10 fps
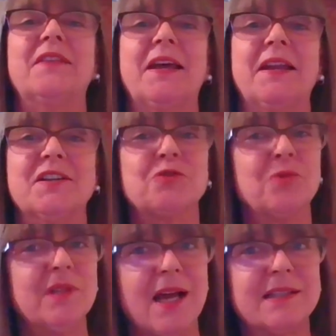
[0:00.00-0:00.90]
that is
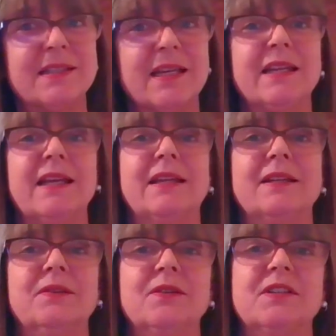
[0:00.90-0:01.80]
reluctant and
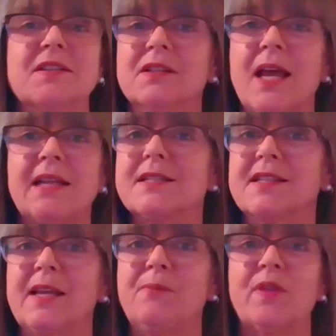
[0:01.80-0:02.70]
doesn't like to
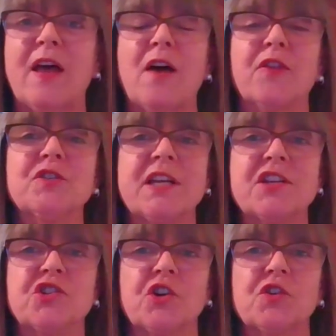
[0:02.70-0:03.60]
sleep without their
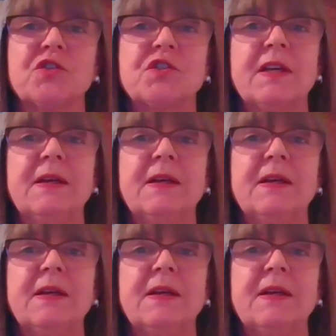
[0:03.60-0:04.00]
dentures,